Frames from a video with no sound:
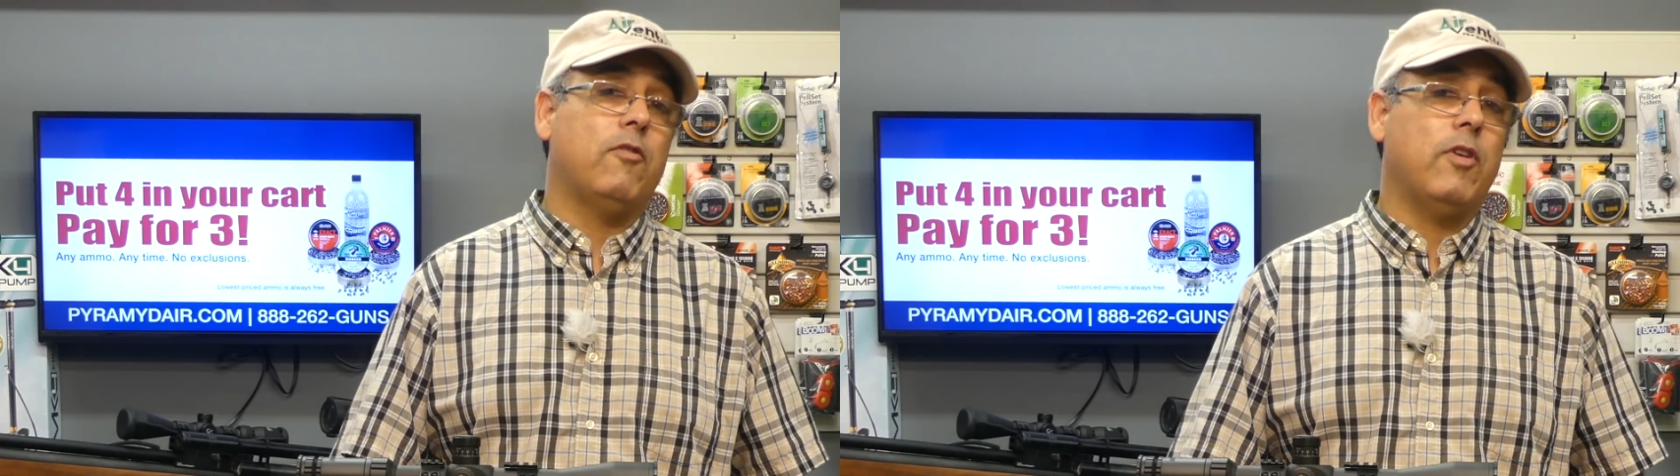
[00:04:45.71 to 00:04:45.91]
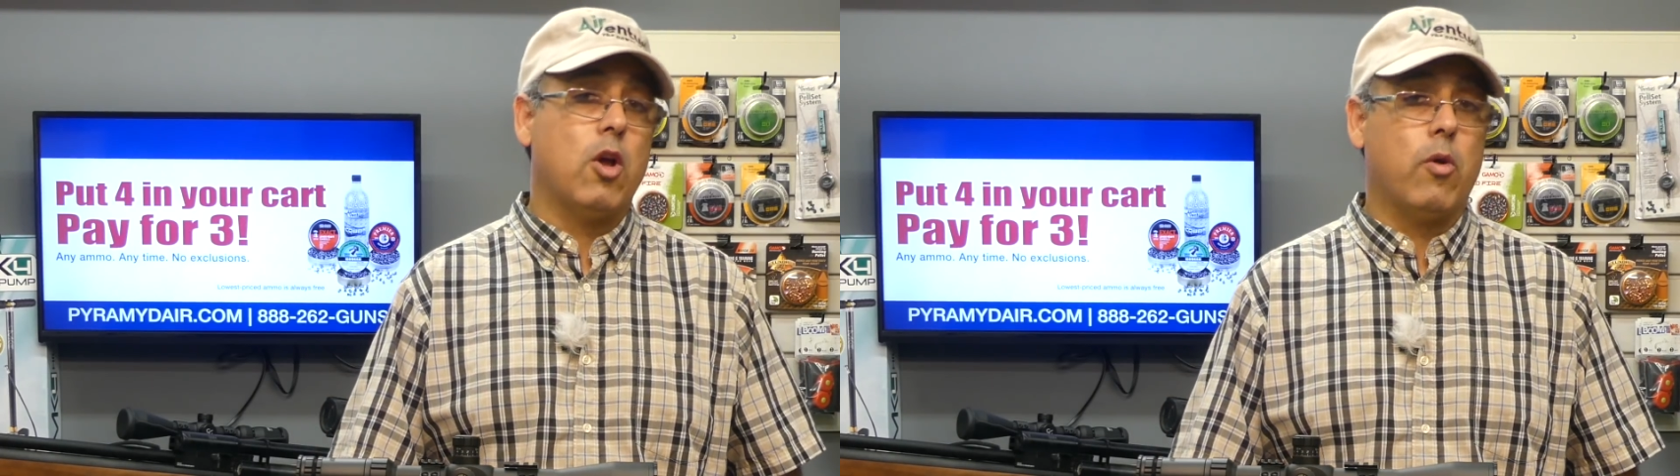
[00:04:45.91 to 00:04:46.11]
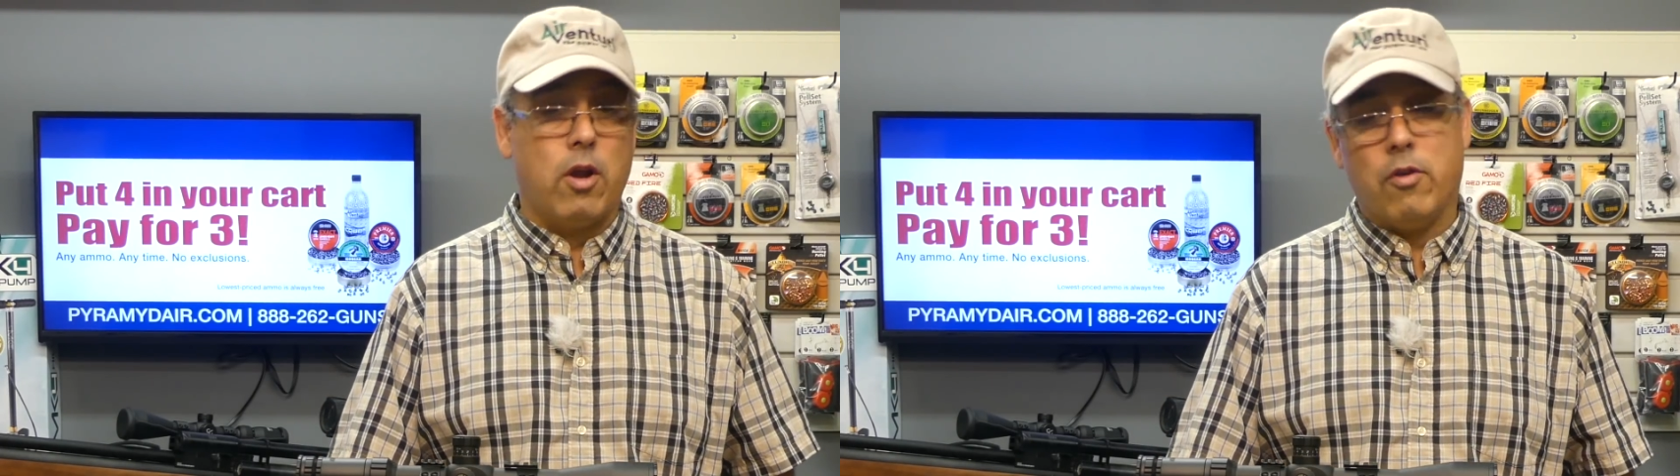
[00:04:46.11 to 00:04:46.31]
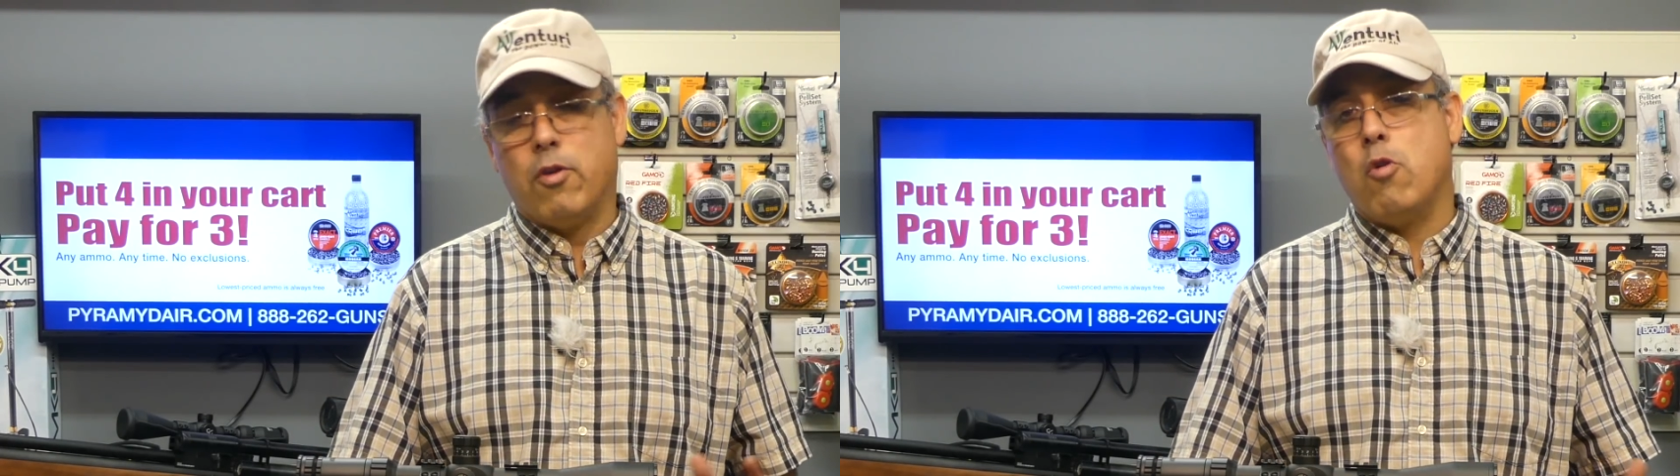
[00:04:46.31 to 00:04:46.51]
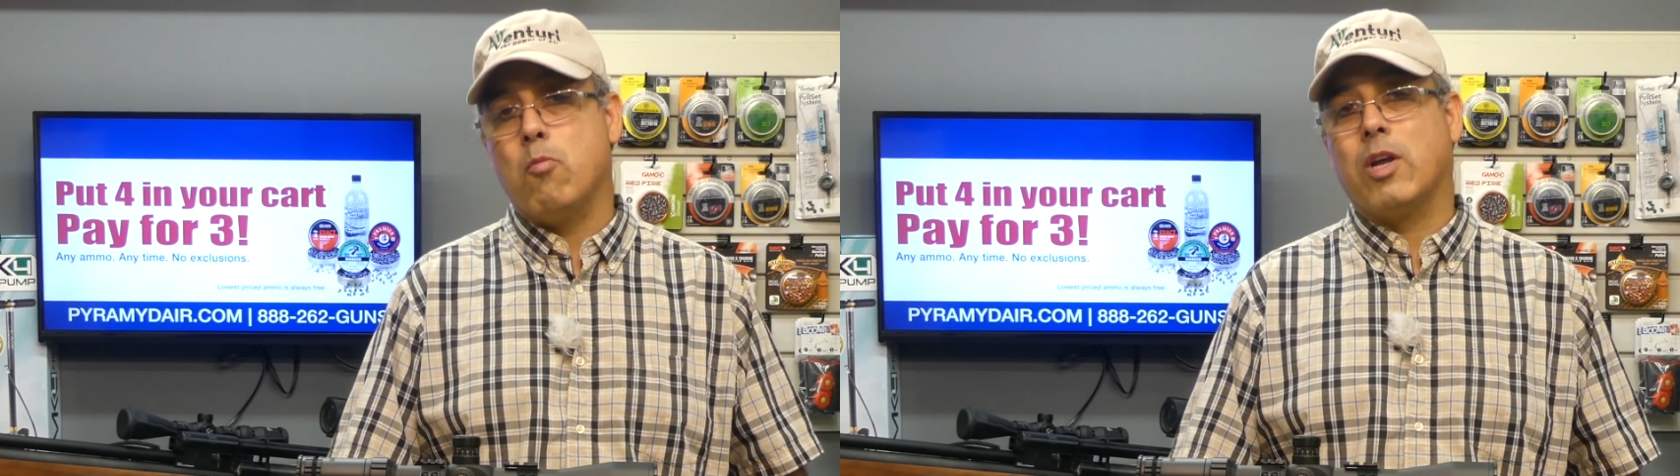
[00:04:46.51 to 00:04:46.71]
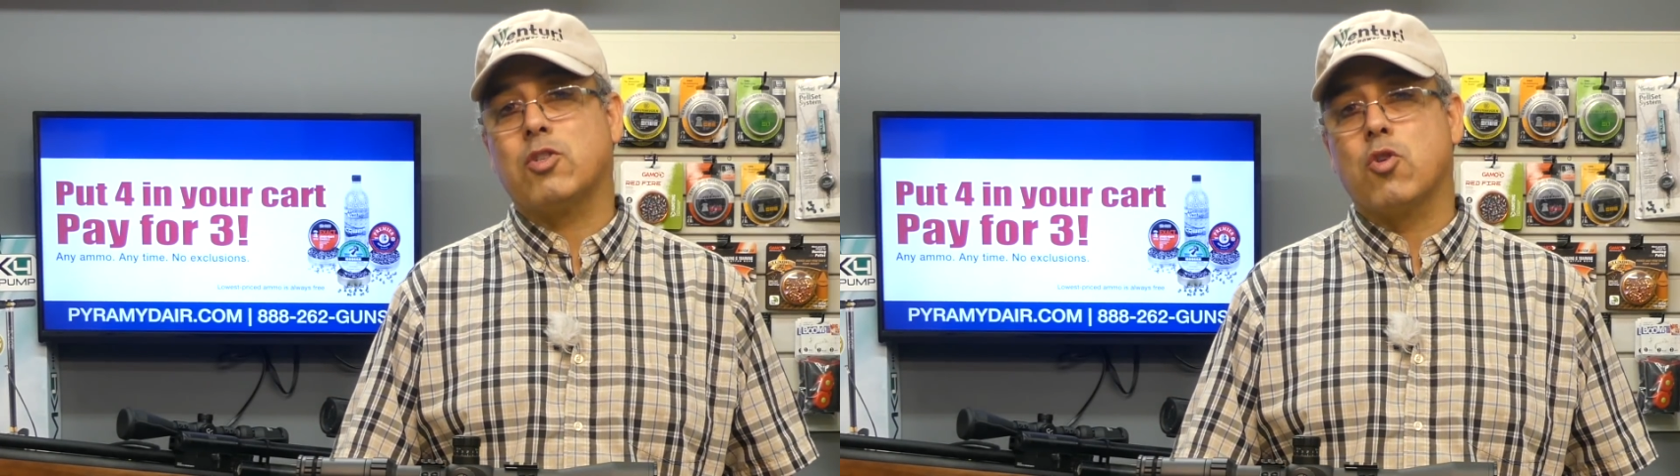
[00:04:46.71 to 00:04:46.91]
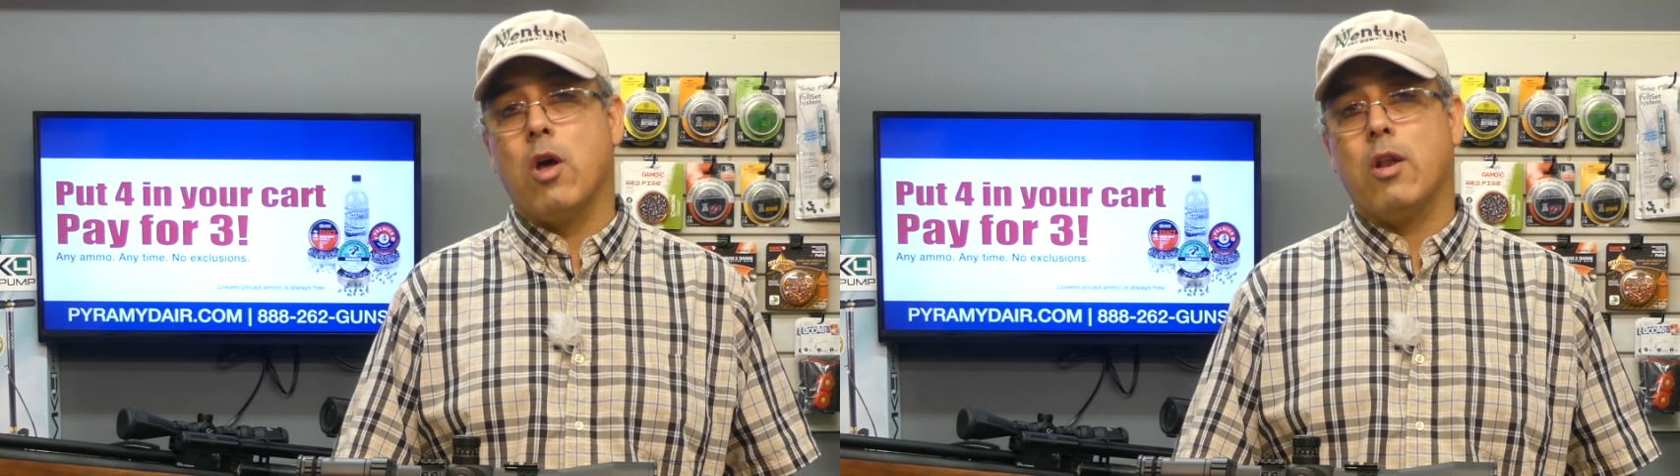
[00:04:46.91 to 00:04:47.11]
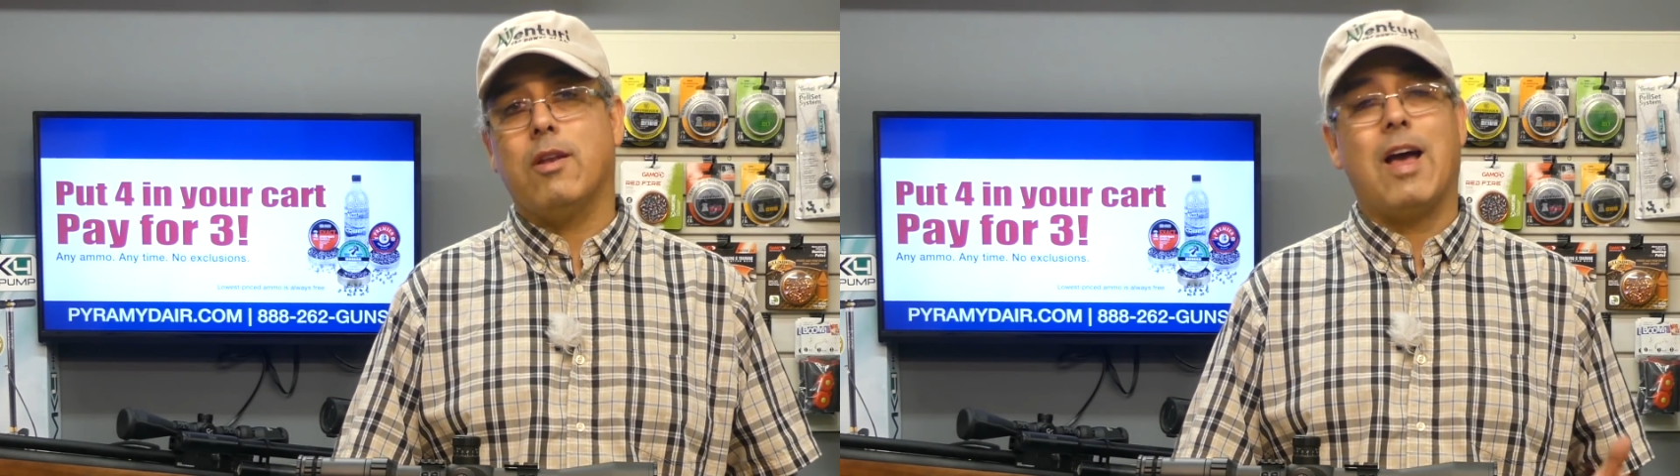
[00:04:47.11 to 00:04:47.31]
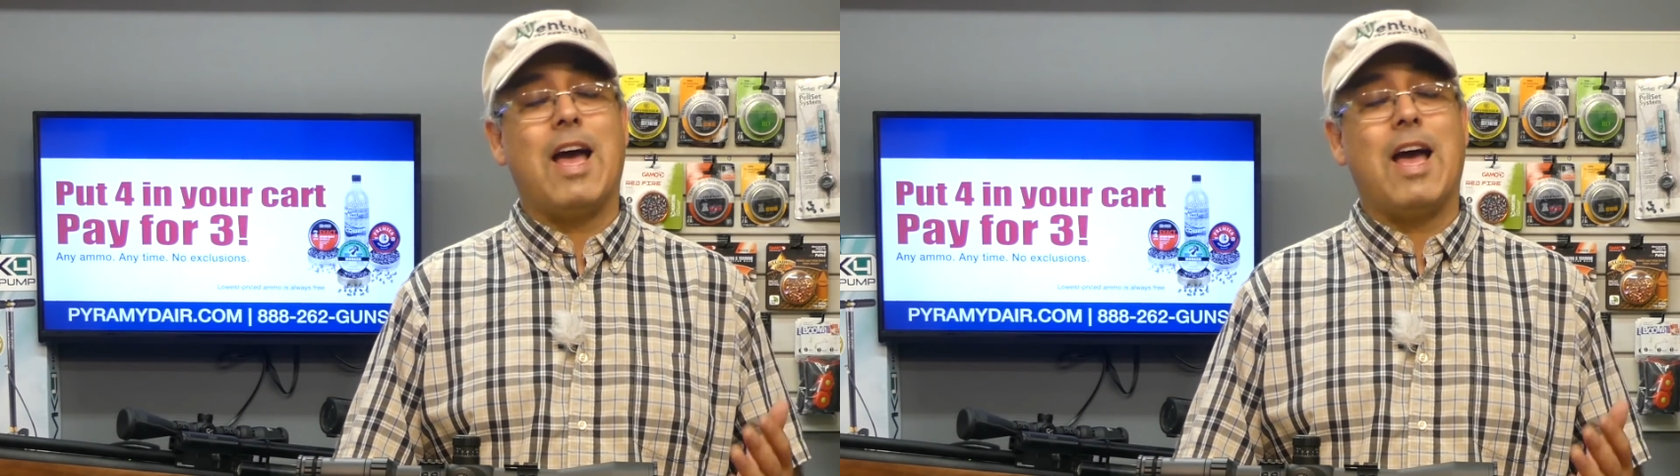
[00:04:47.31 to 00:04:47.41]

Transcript: video here, the Umarex Gauntlet.